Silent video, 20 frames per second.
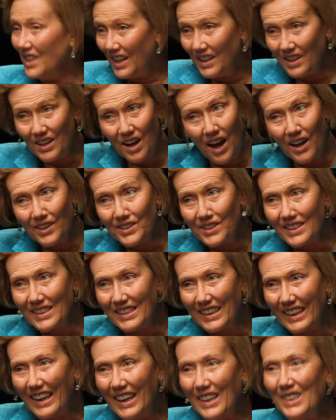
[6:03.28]

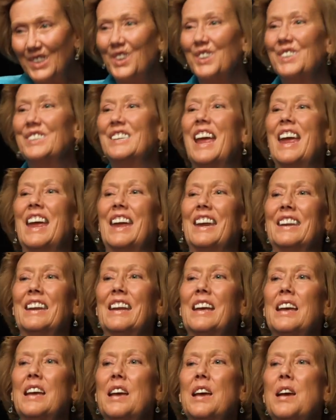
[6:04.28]
unconsciously, as you're saying,
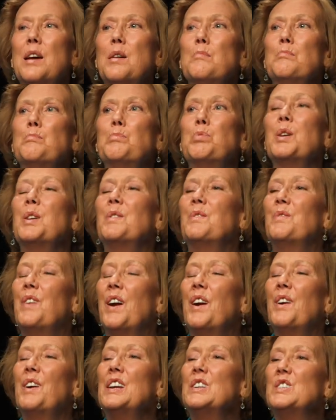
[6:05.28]
put
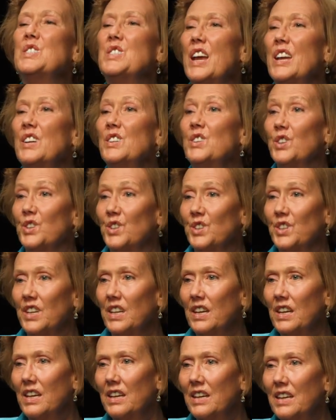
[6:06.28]
very gendered
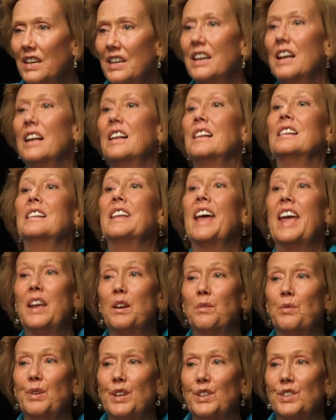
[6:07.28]

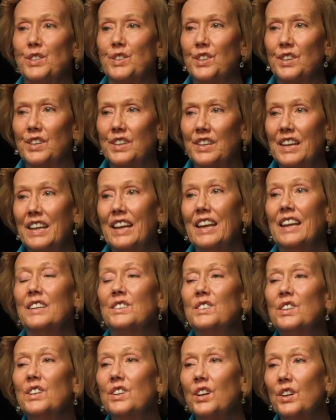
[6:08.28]
language
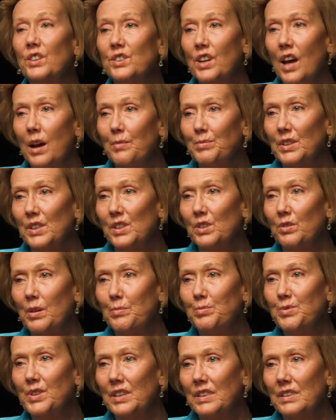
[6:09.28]
into their job
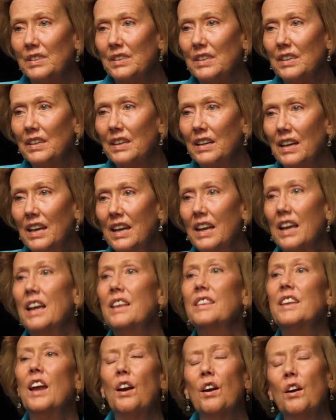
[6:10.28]
descriptions.
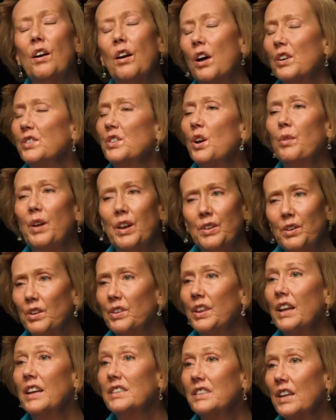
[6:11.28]
There are also other
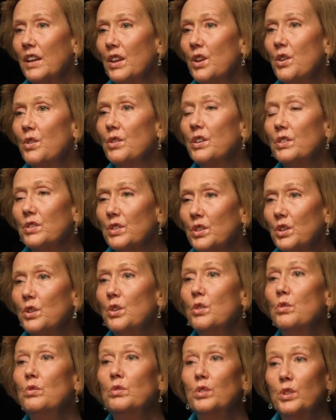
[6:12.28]
things that you can
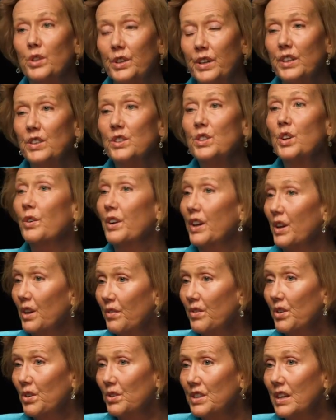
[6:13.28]
do. Look at your
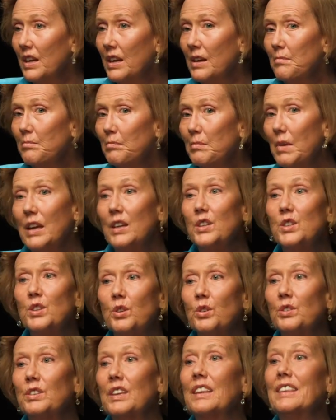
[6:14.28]
interview team, make
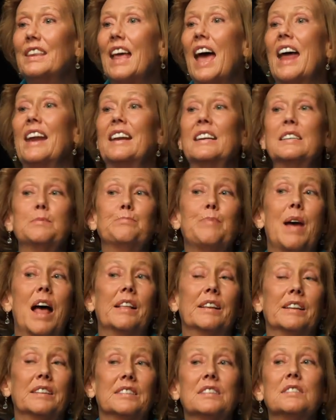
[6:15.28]
sure that that is
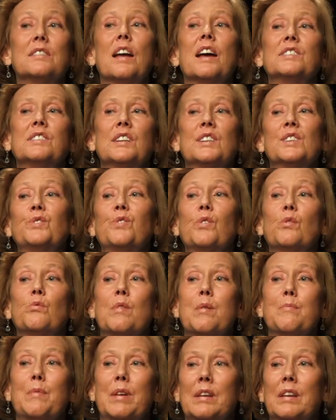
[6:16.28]
balanced, not just for
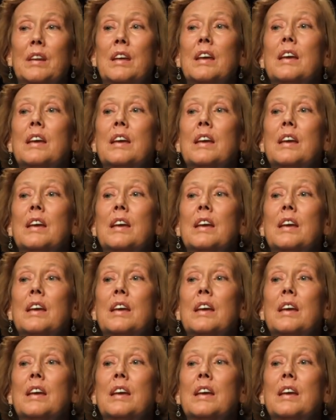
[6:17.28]
women,